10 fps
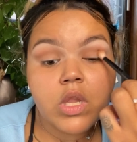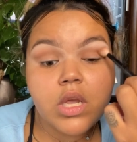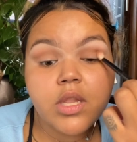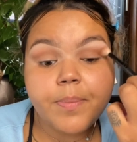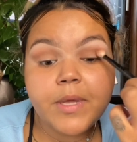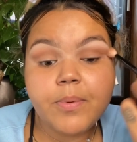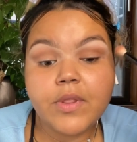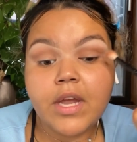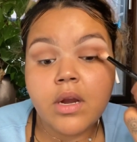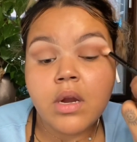the people
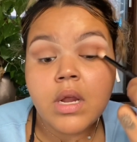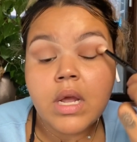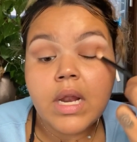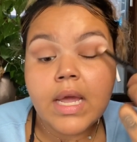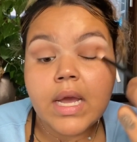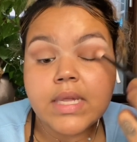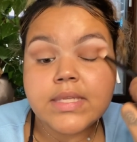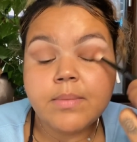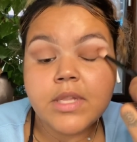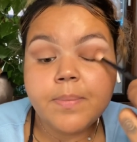there, like,
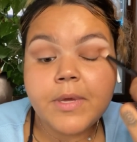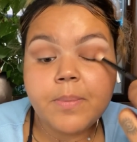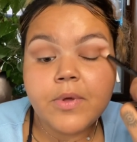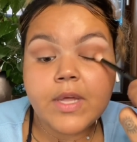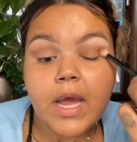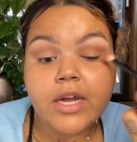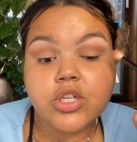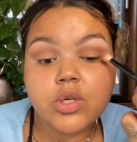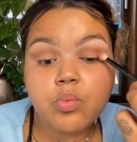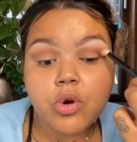some of the people that
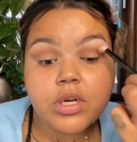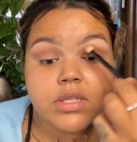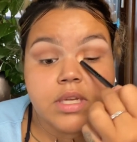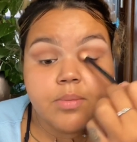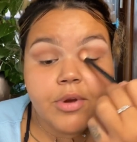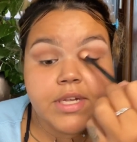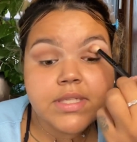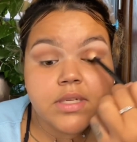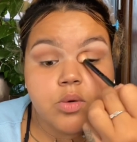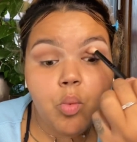actually worked in
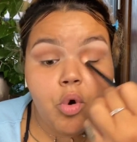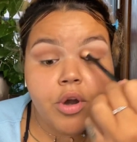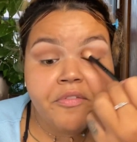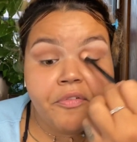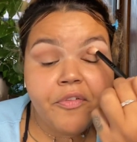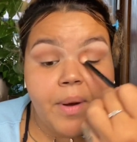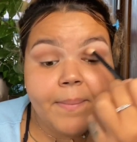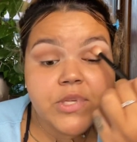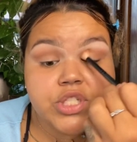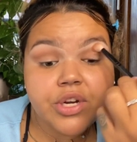Branson weren't from
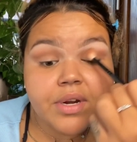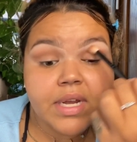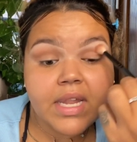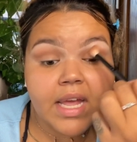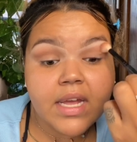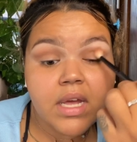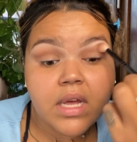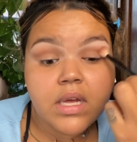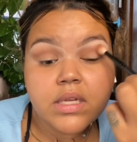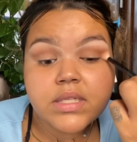Missouri. Like,
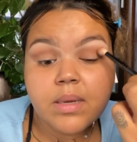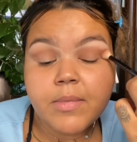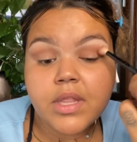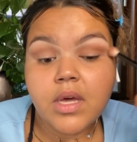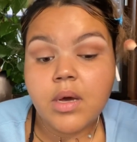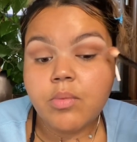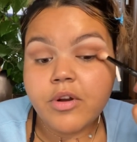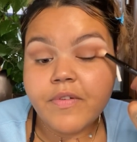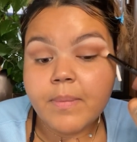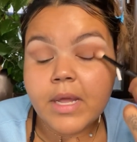some of them
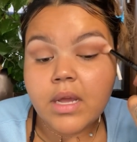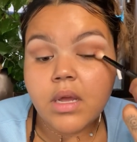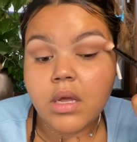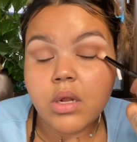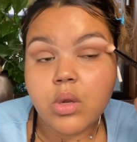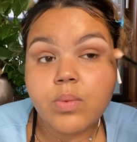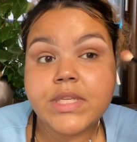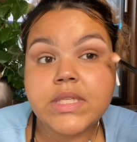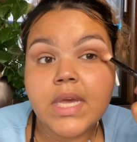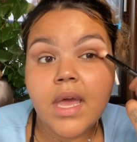were from like
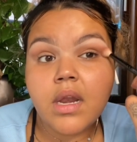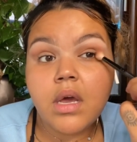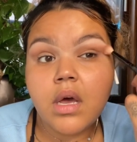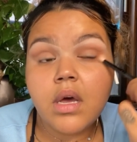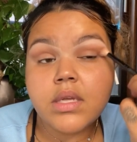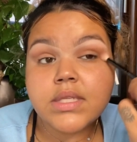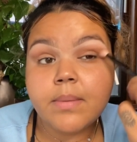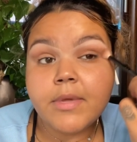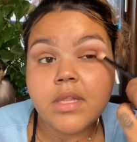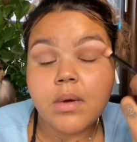Louisiana,
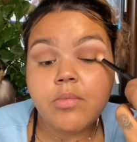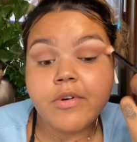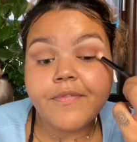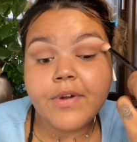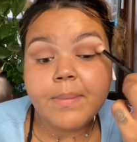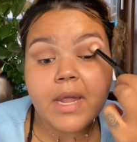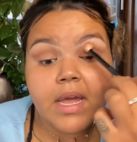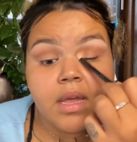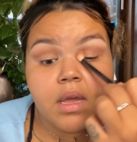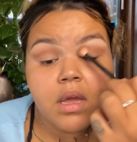some of them were from
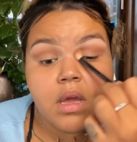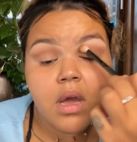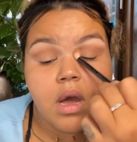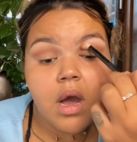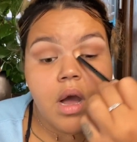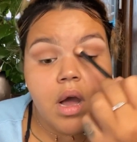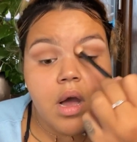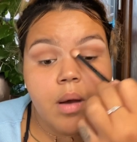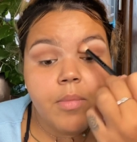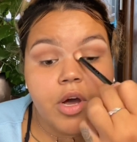like
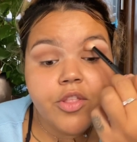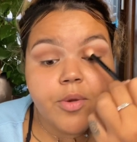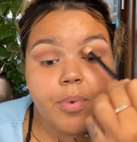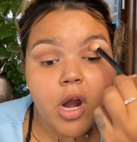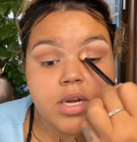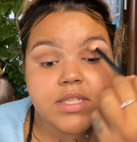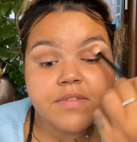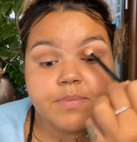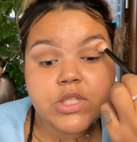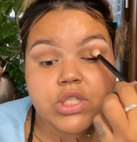other parts
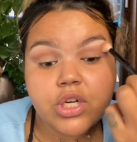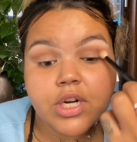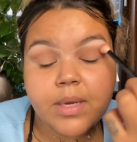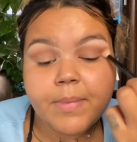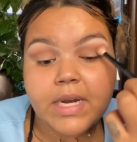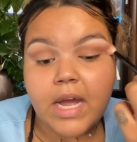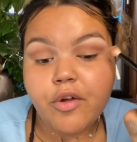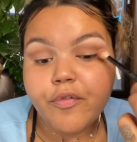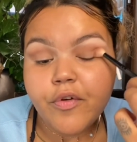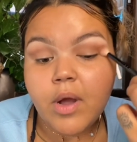of Missouri, but
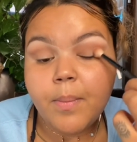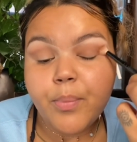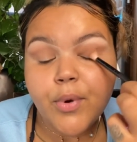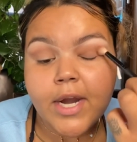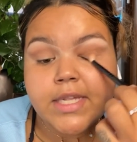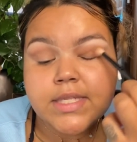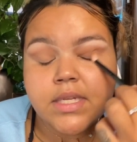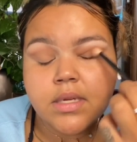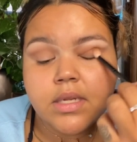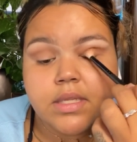not from
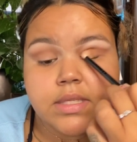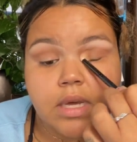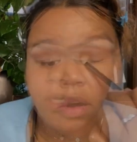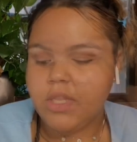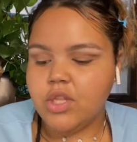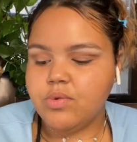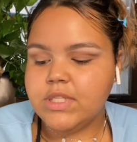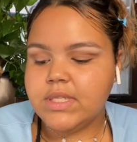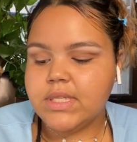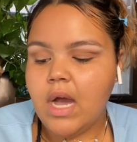Branson itself. There was
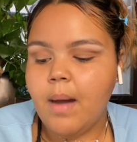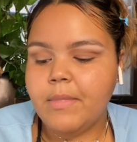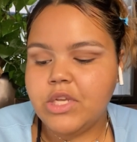this Amish